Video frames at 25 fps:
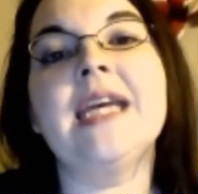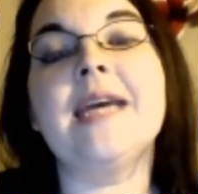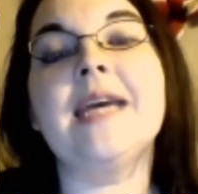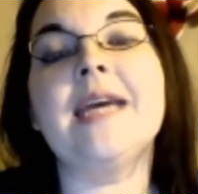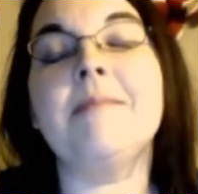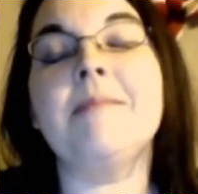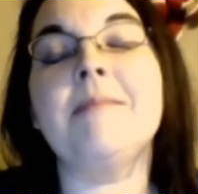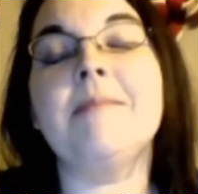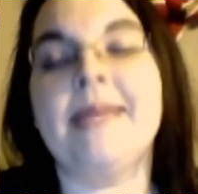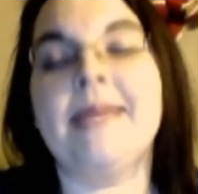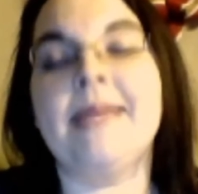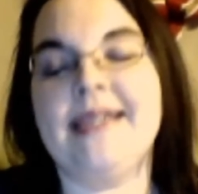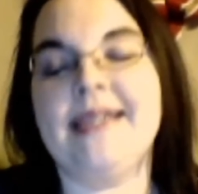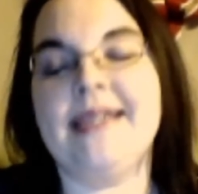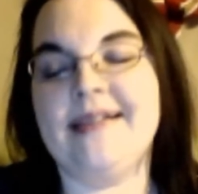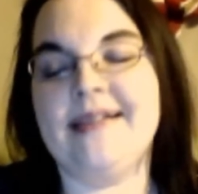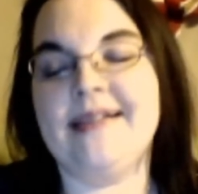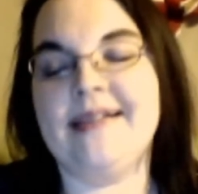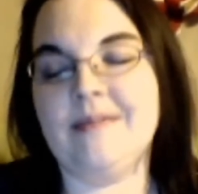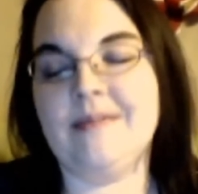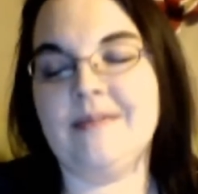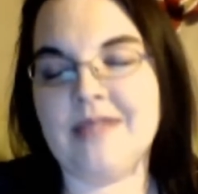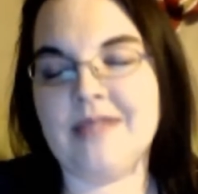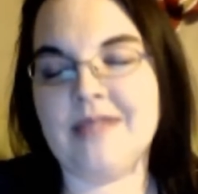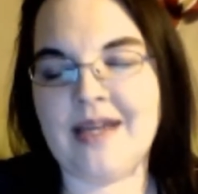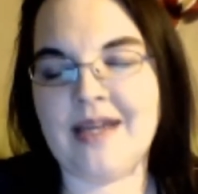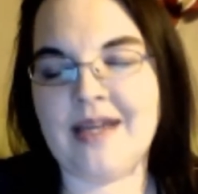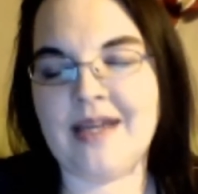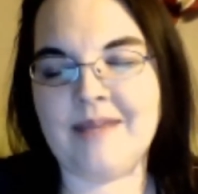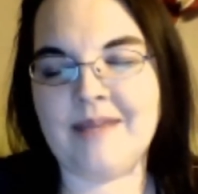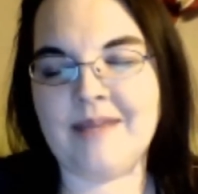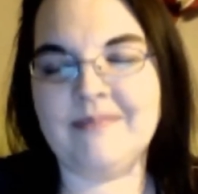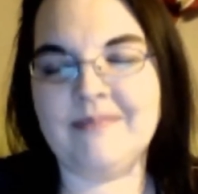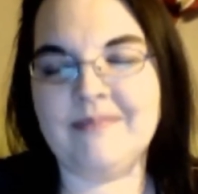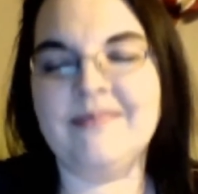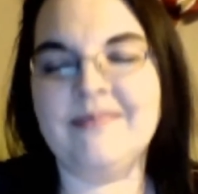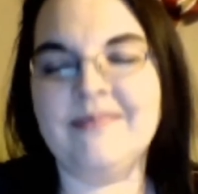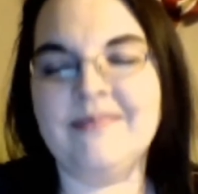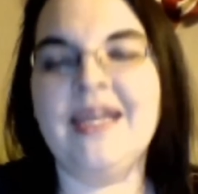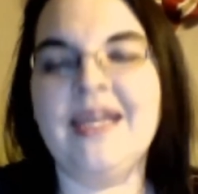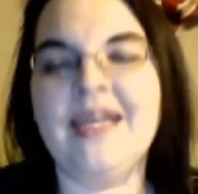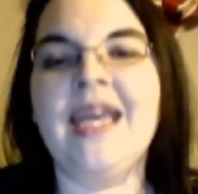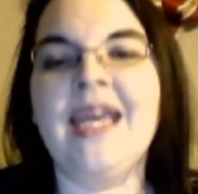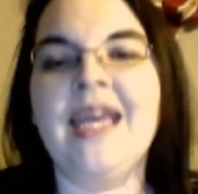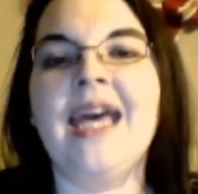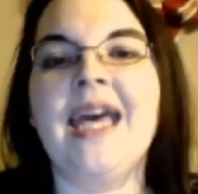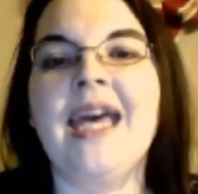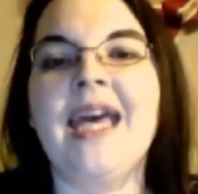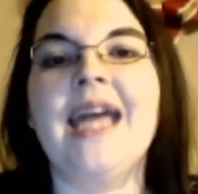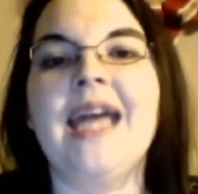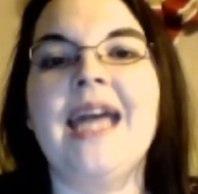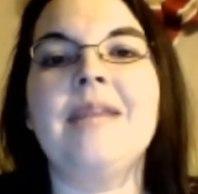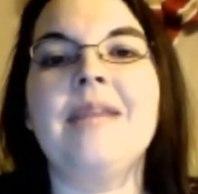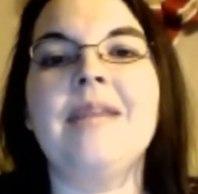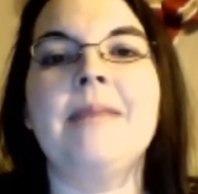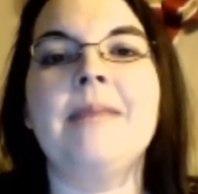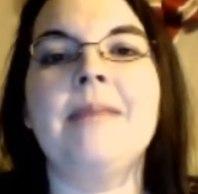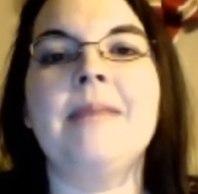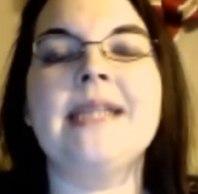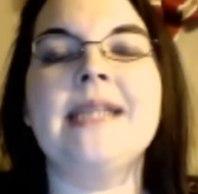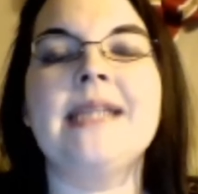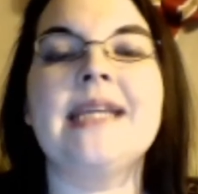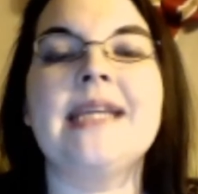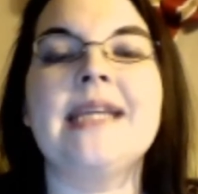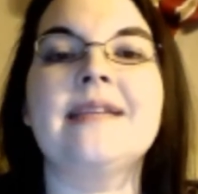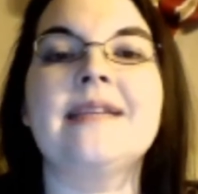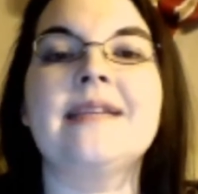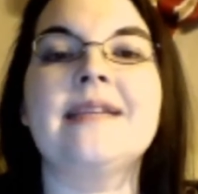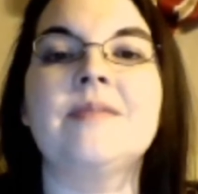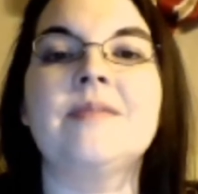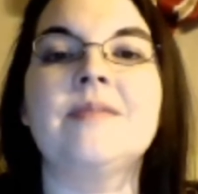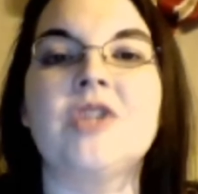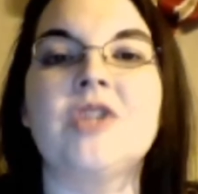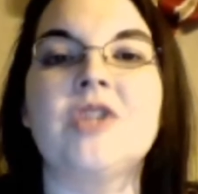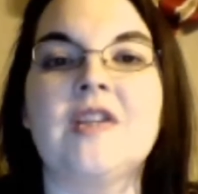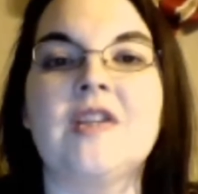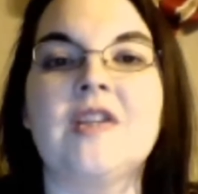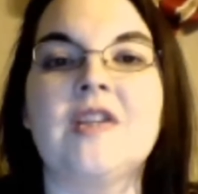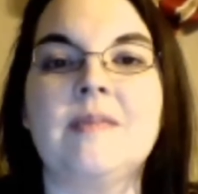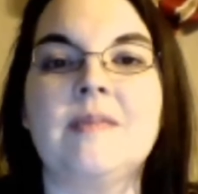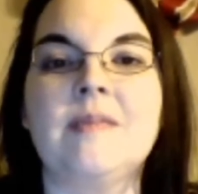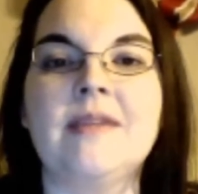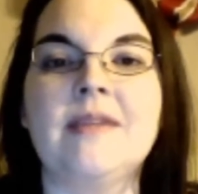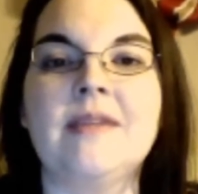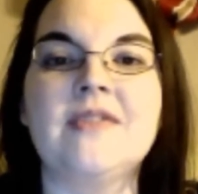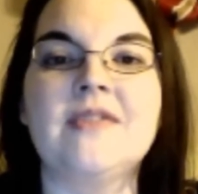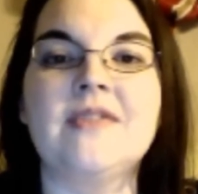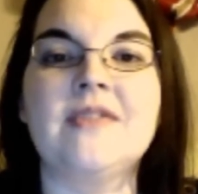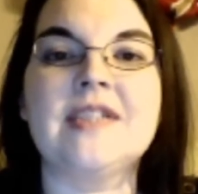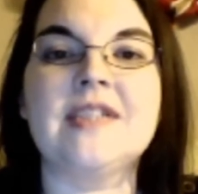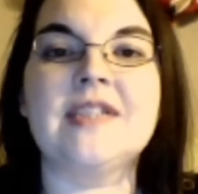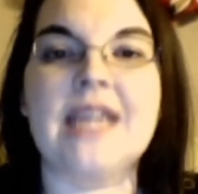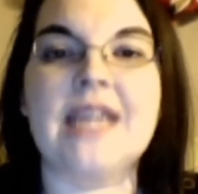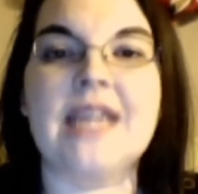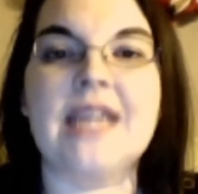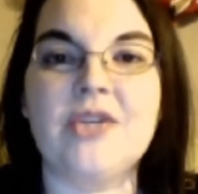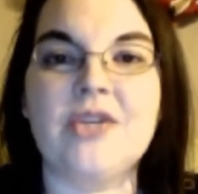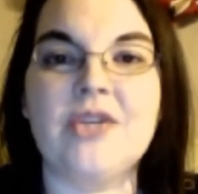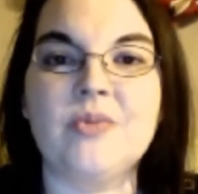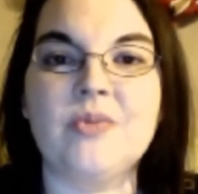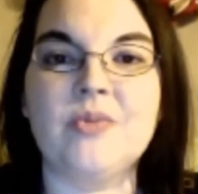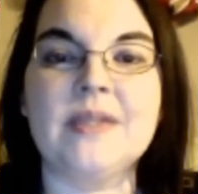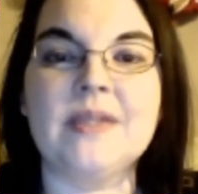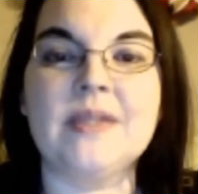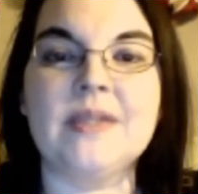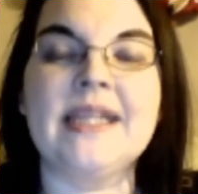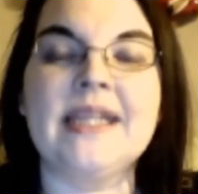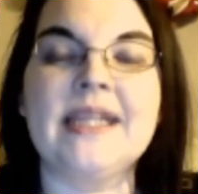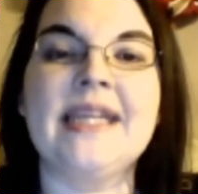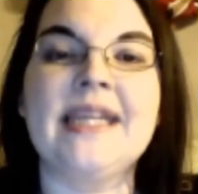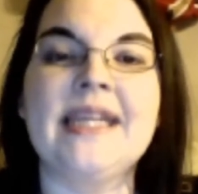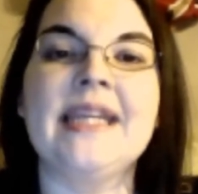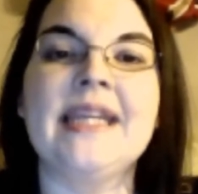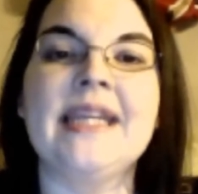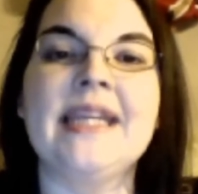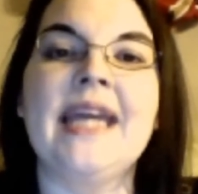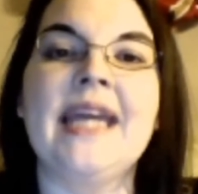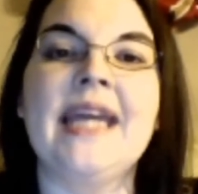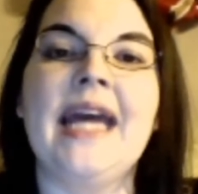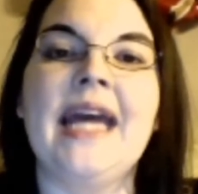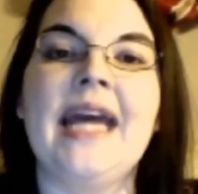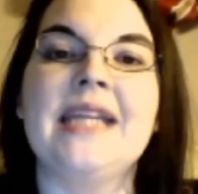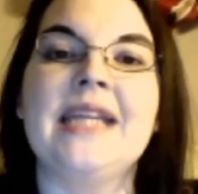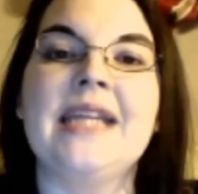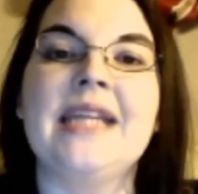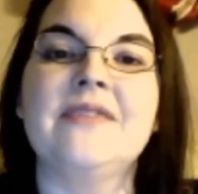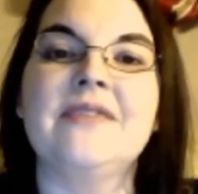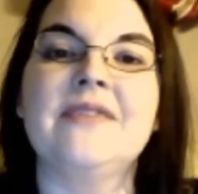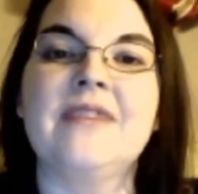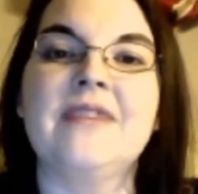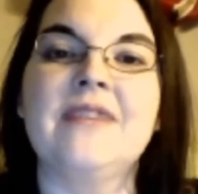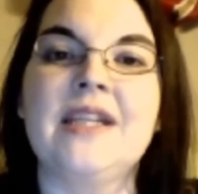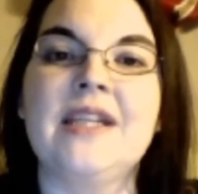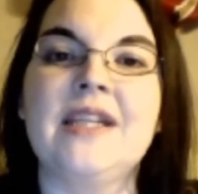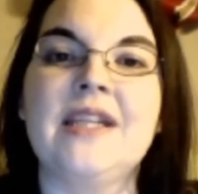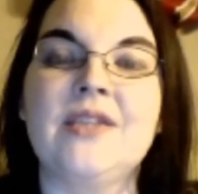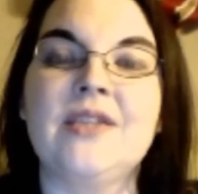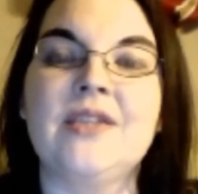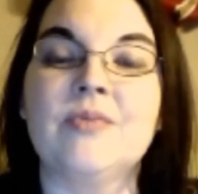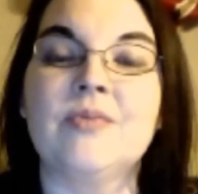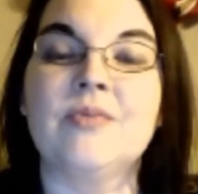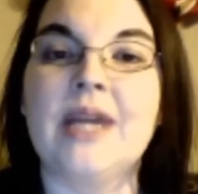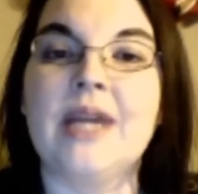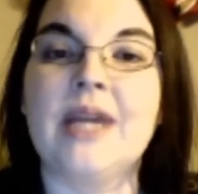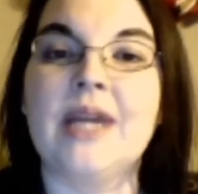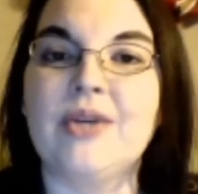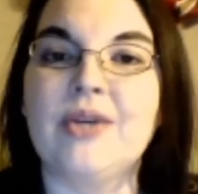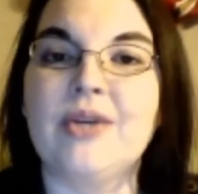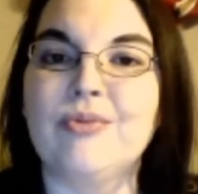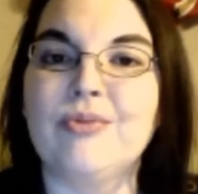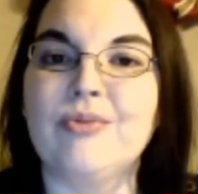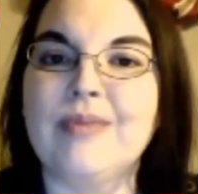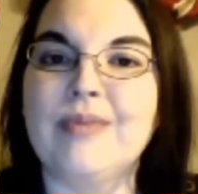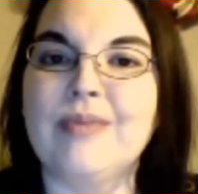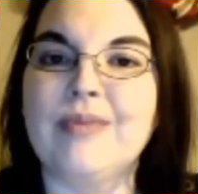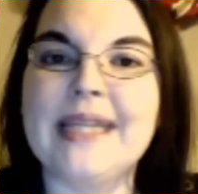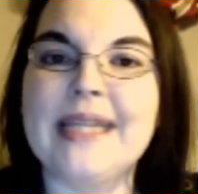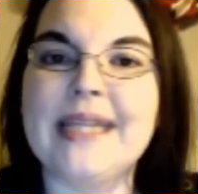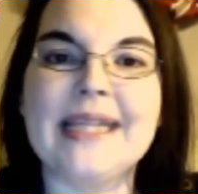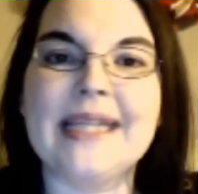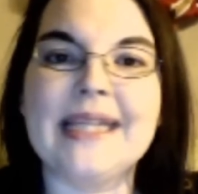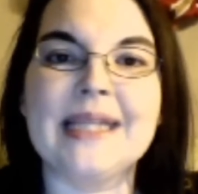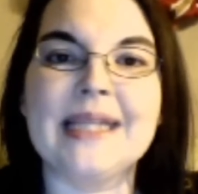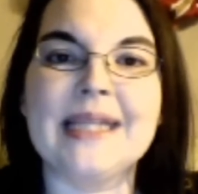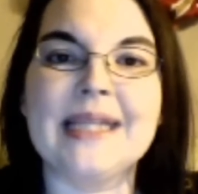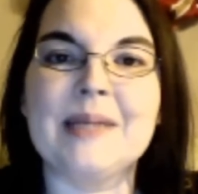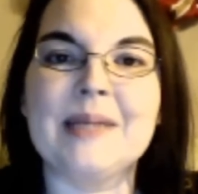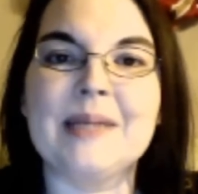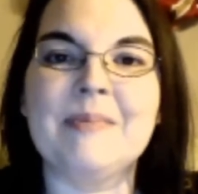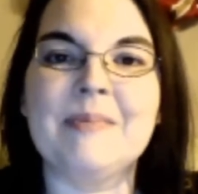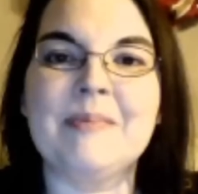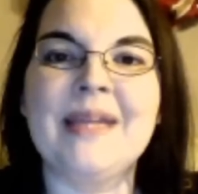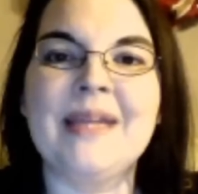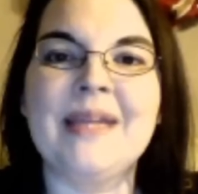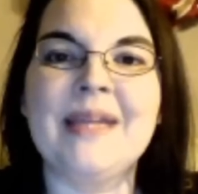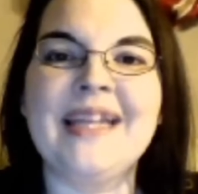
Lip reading: It may take some time, and it may take some adjustment of scheduling and of finding the right curriculum,